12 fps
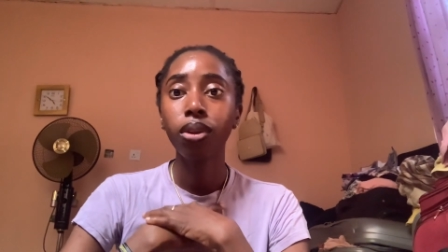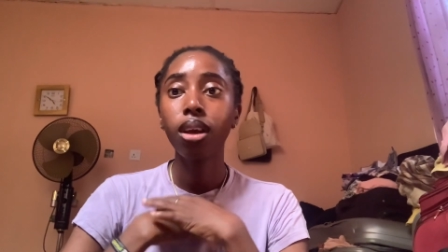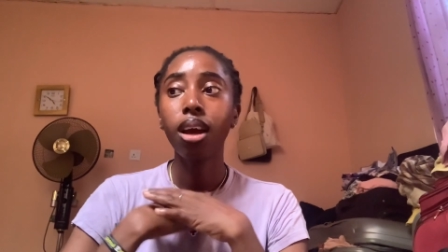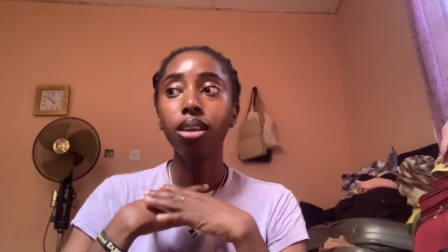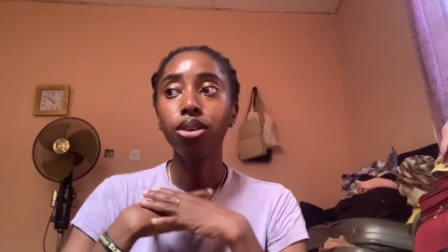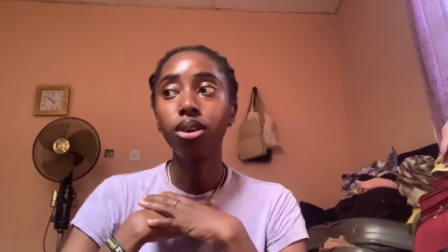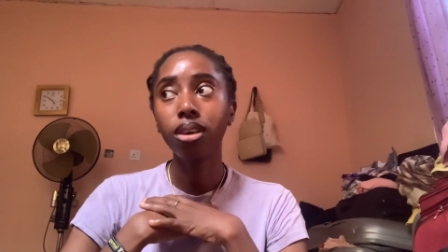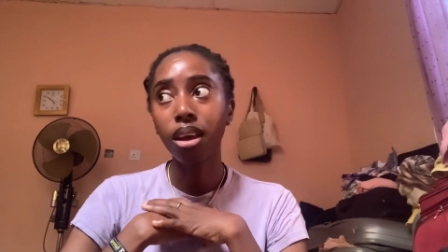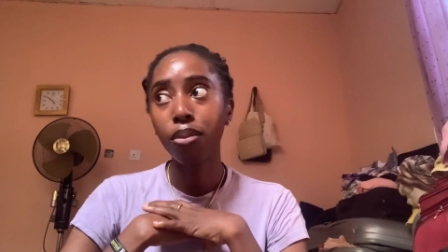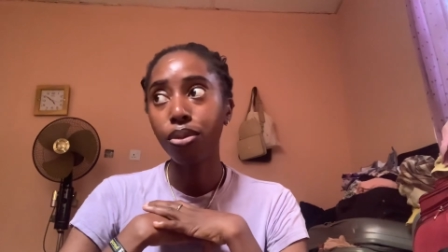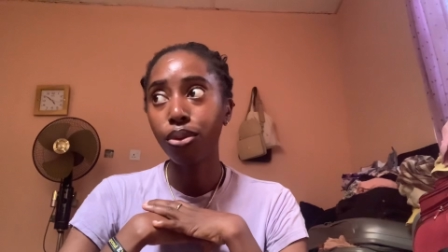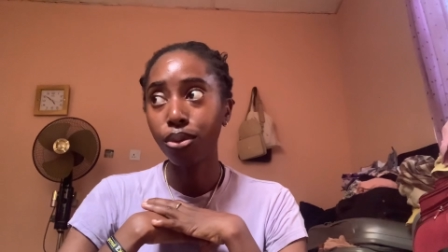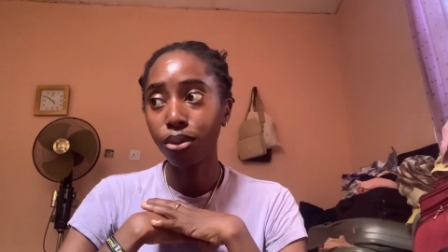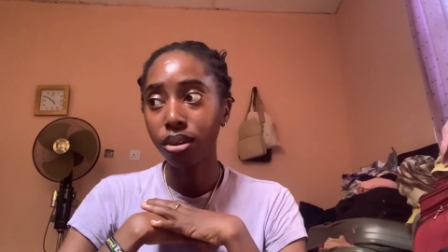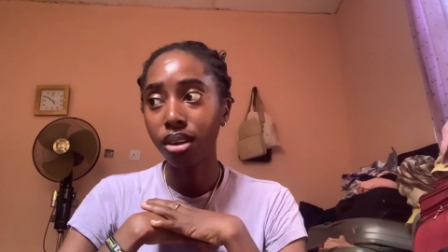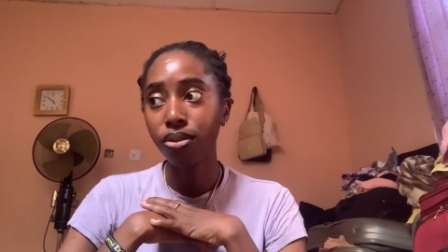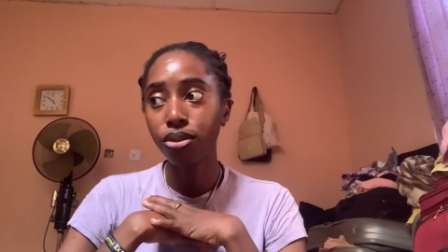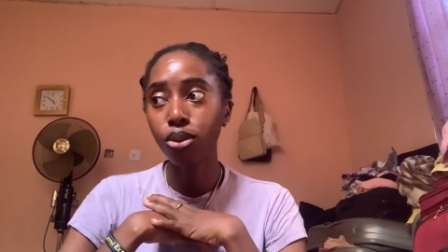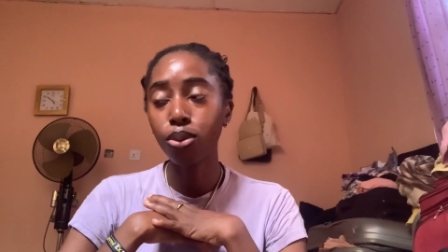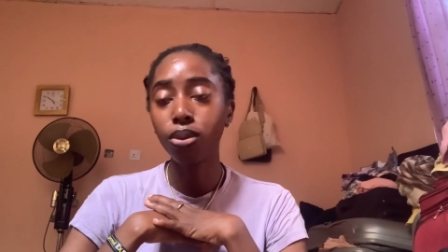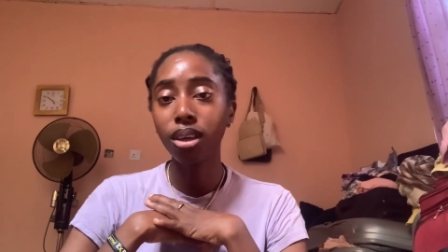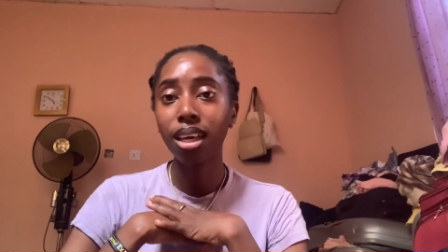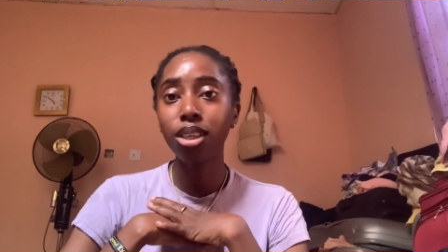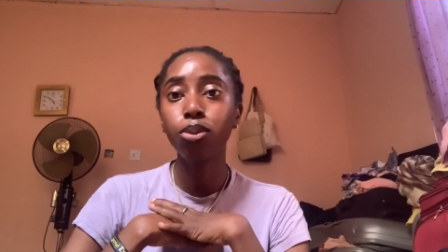and God came through good. Even though
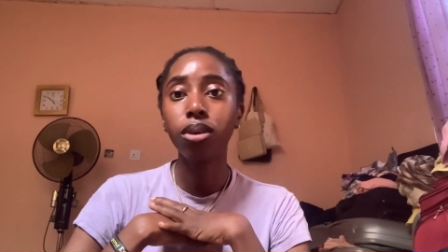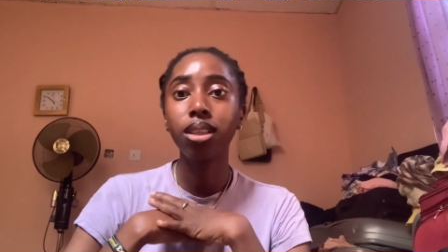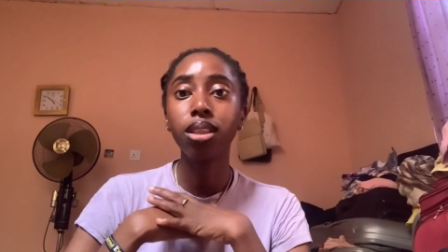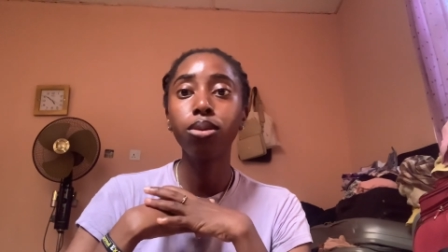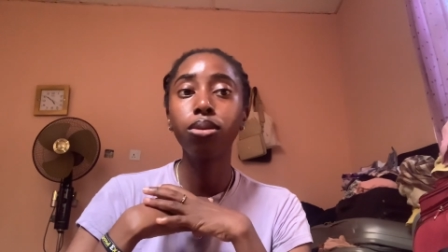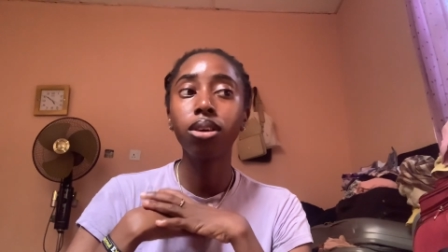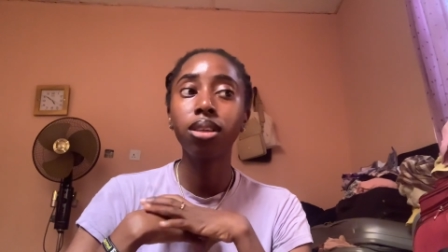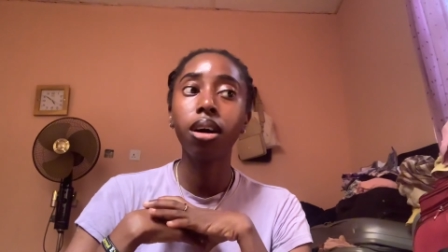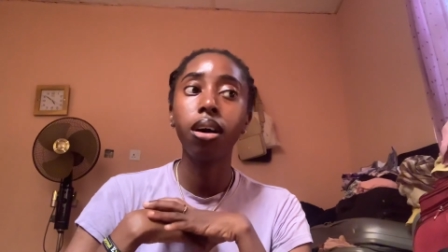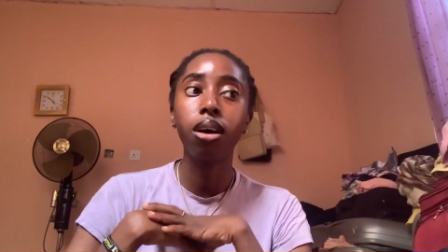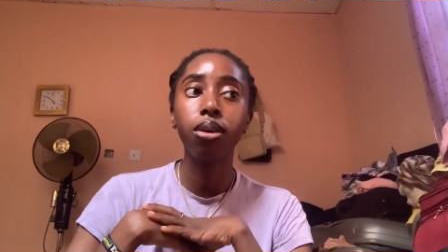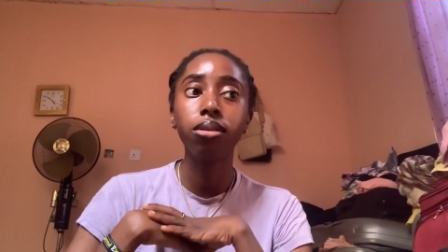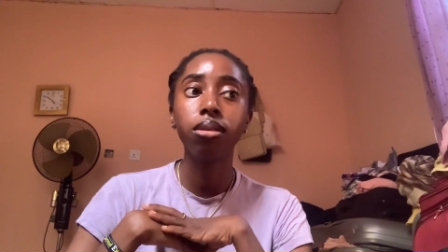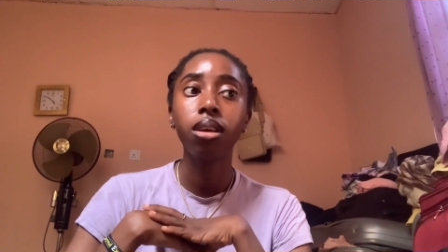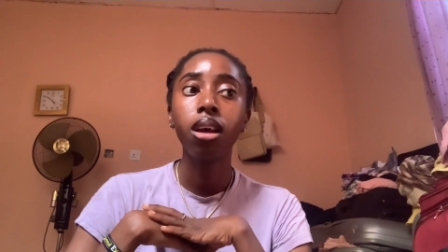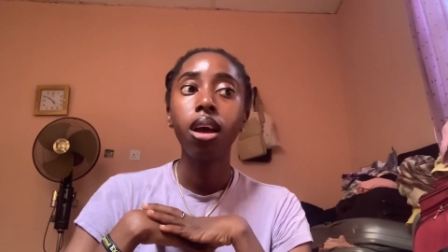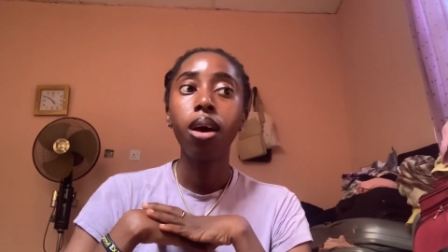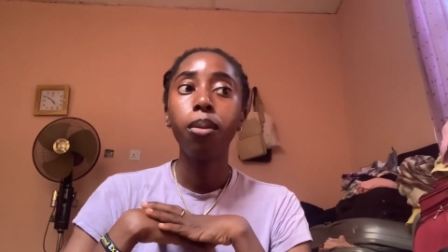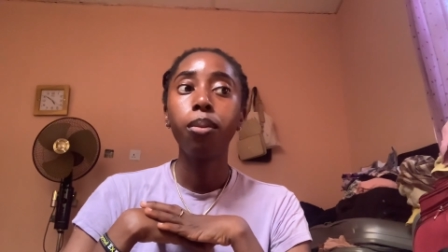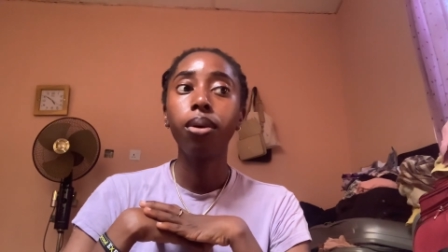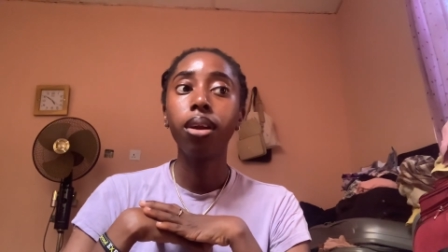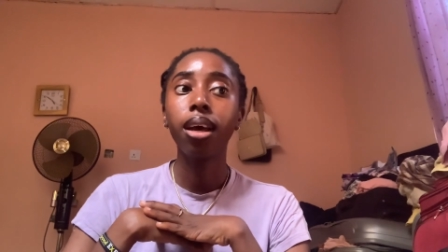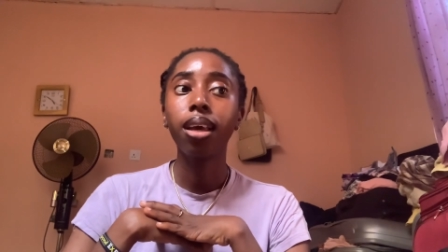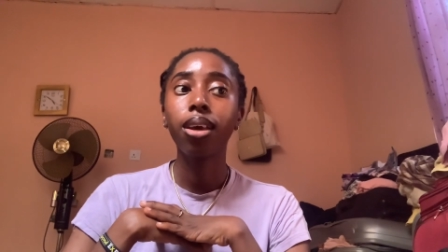yes, we still lost our house, but
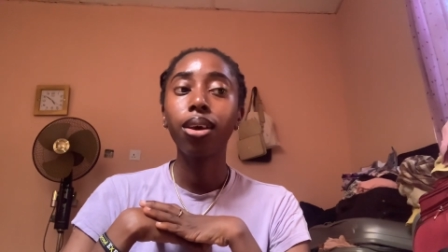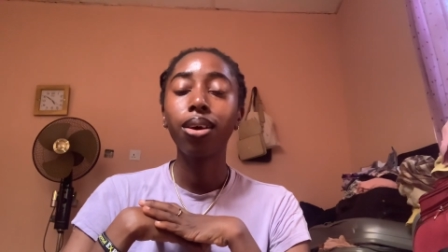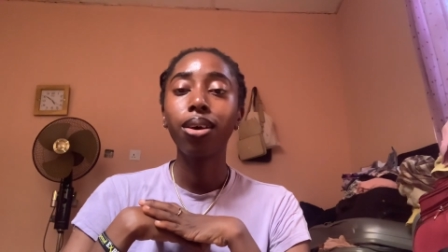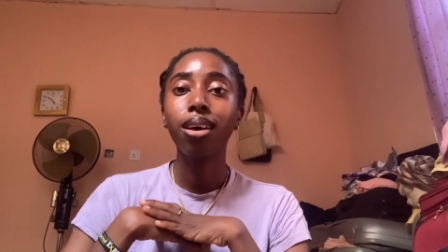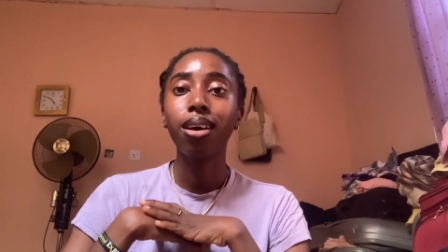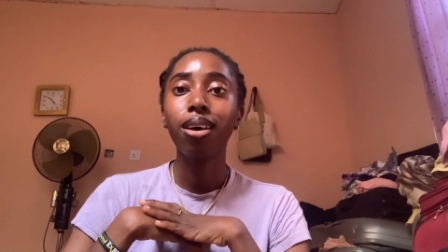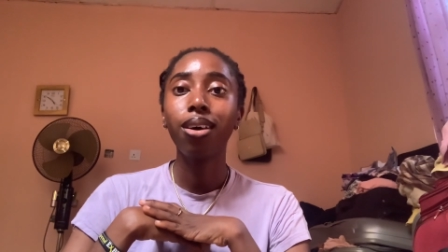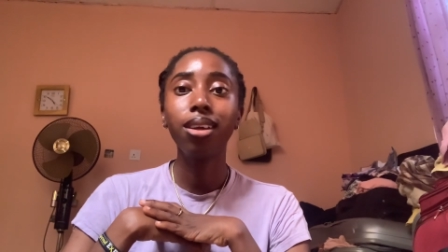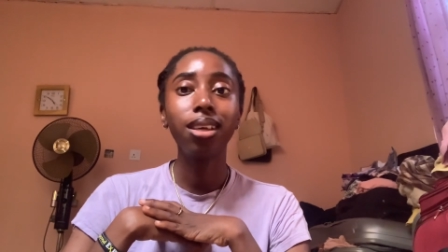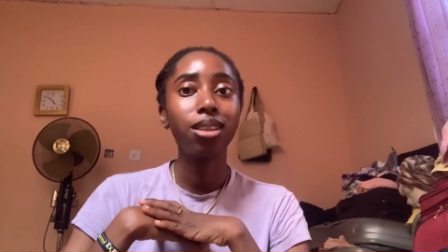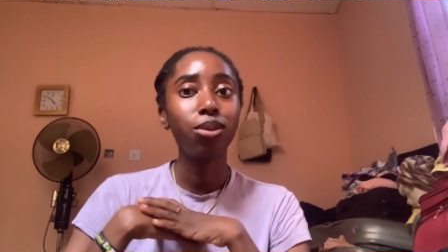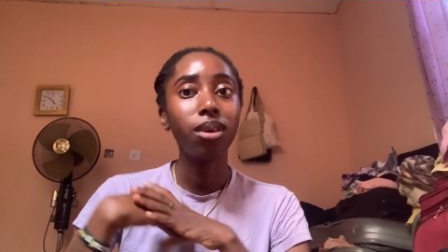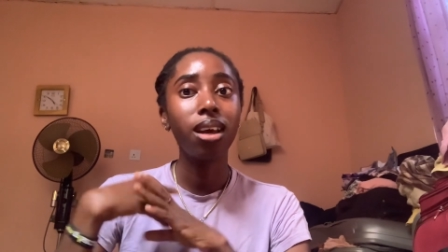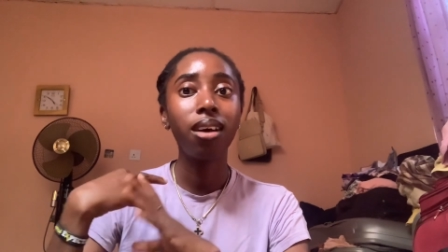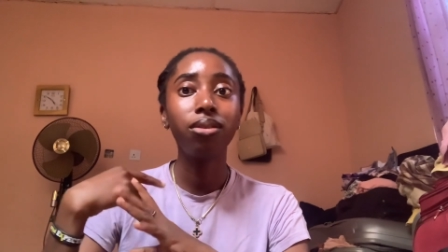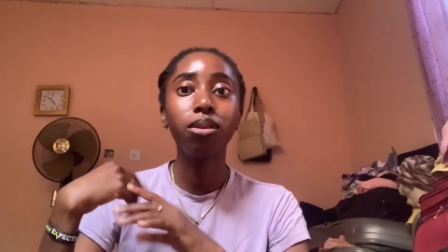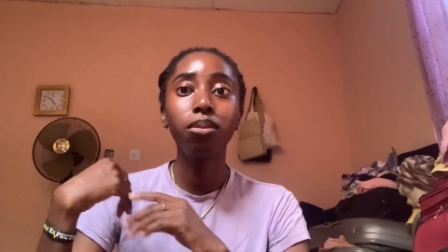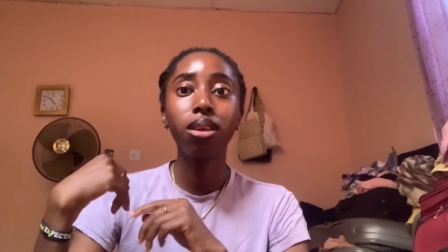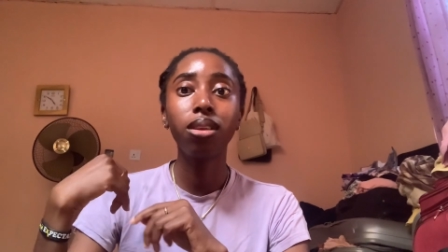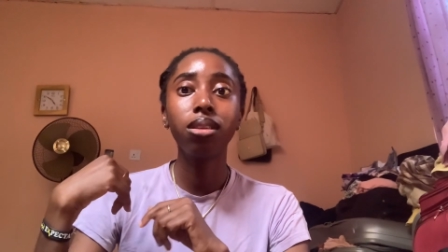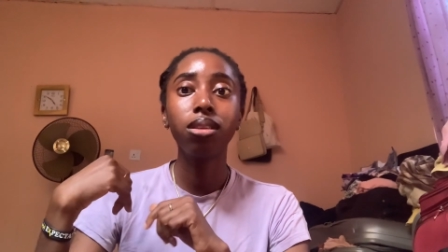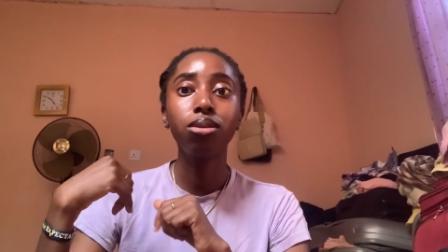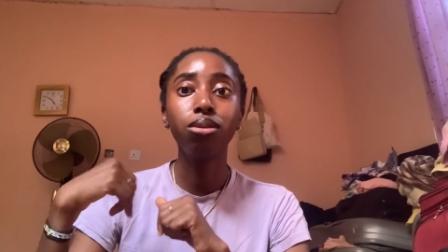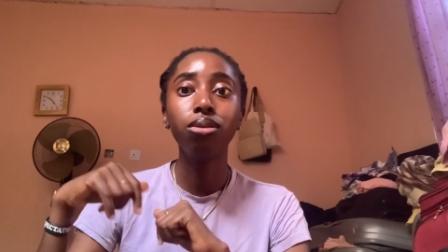like honestly, we have something
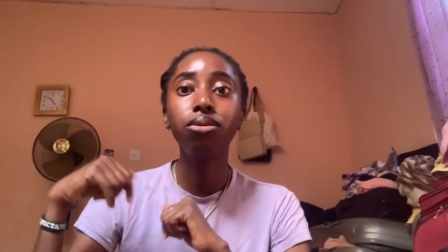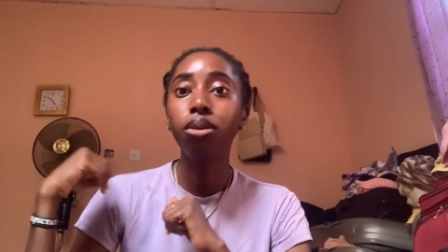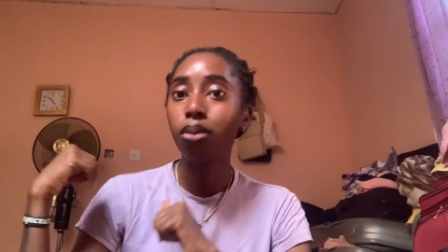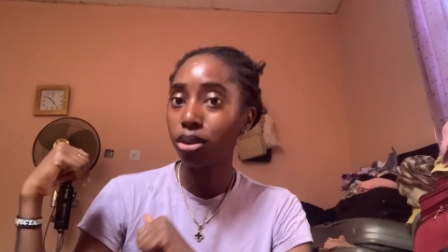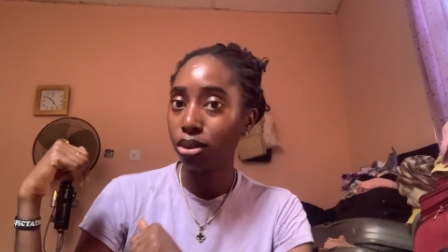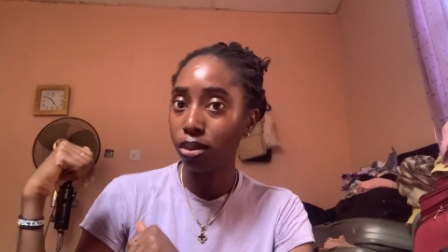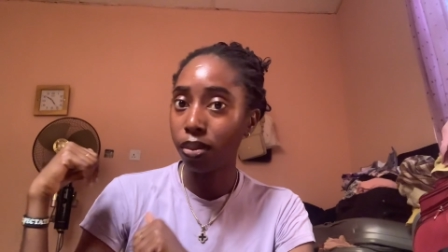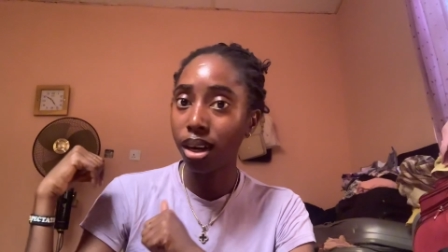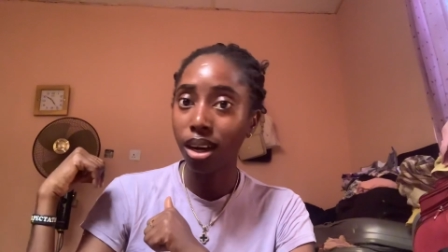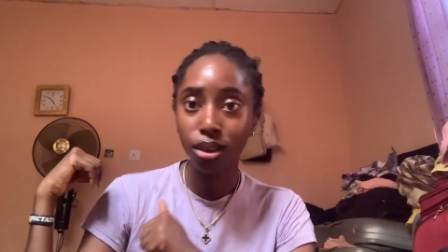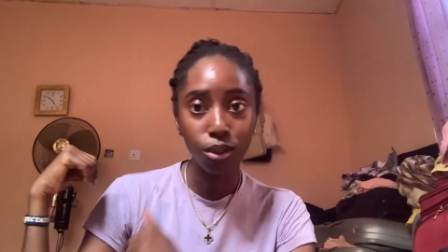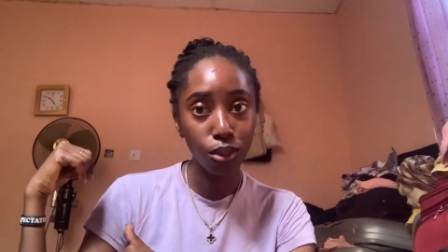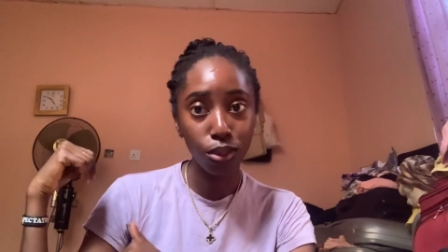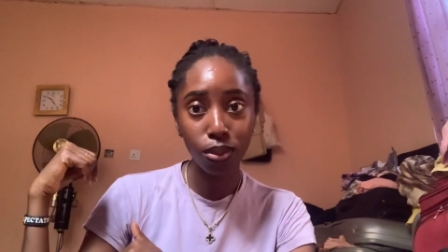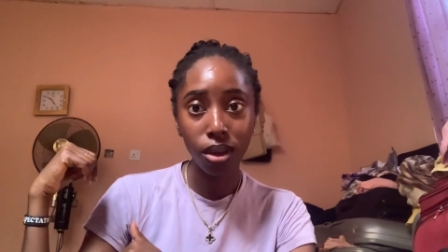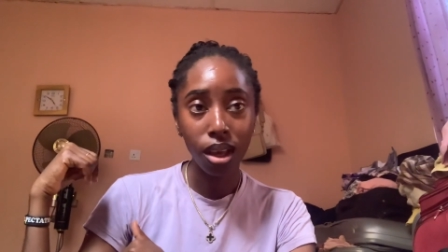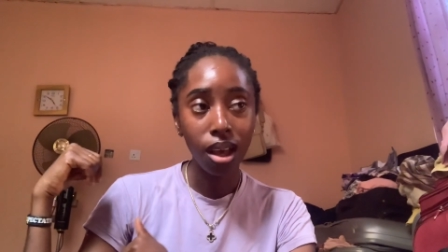to look forward to back at home.